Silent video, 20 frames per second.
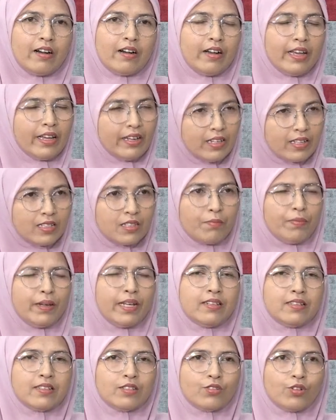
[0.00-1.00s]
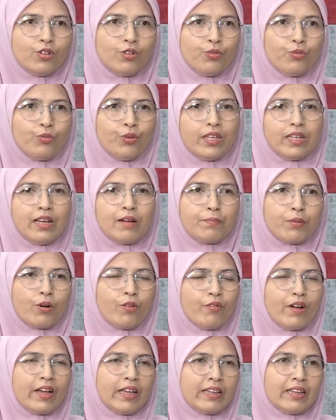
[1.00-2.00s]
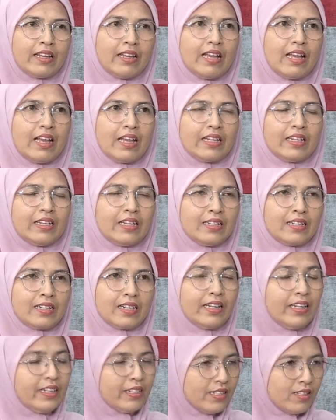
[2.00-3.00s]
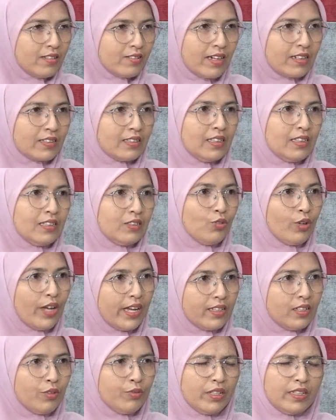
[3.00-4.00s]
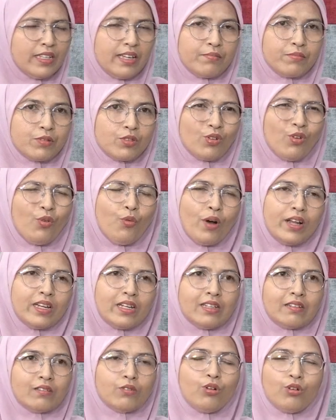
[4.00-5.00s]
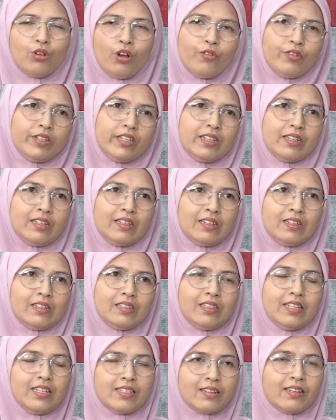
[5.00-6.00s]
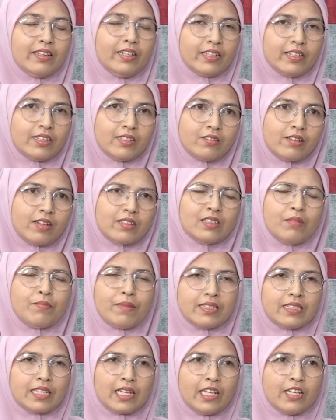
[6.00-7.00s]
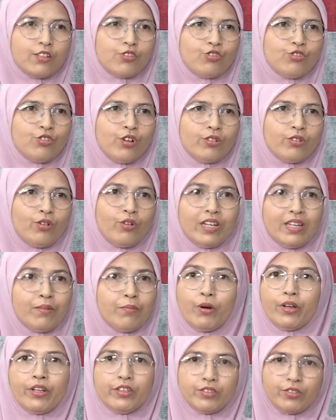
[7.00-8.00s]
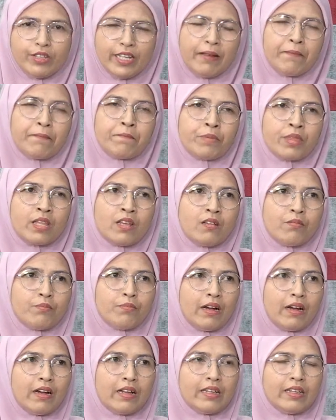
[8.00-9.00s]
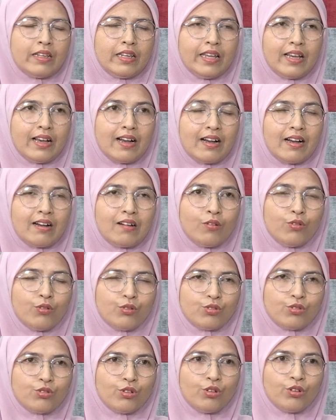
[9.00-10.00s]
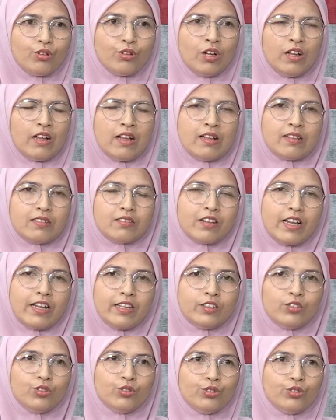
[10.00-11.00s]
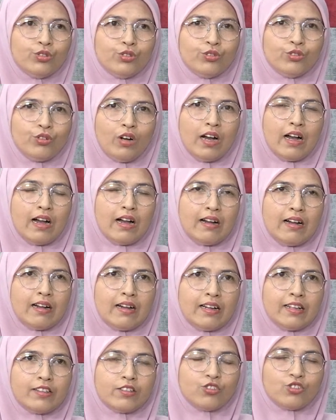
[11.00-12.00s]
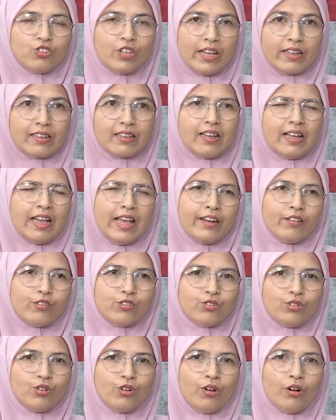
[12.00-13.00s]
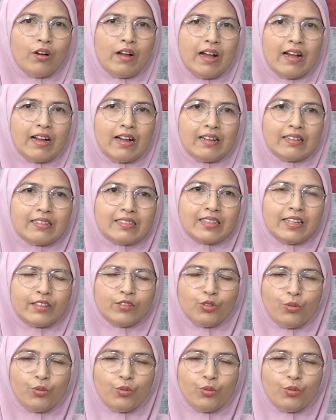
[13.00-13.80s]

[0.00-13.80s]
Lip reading: in discipline, so we are provide the clinical instructor together with them. So what the role of the this clinical instructor basically is not only monitoring, but they are also trying to check and also try to